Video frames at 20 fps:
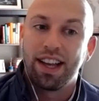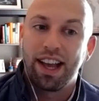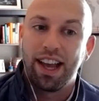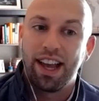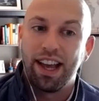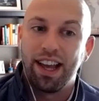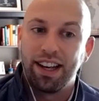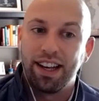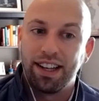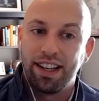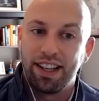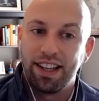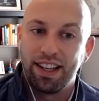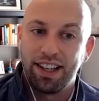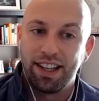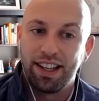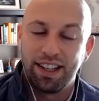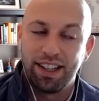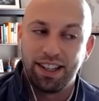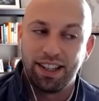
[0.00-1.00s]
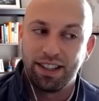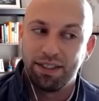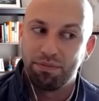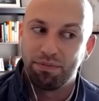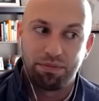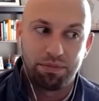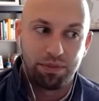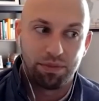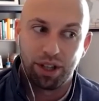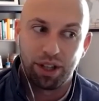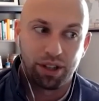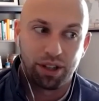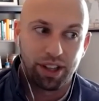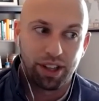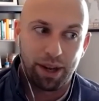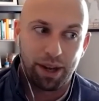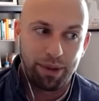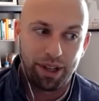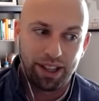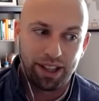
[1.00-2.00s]
and he
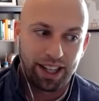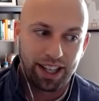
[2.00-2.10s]
literally, I mean,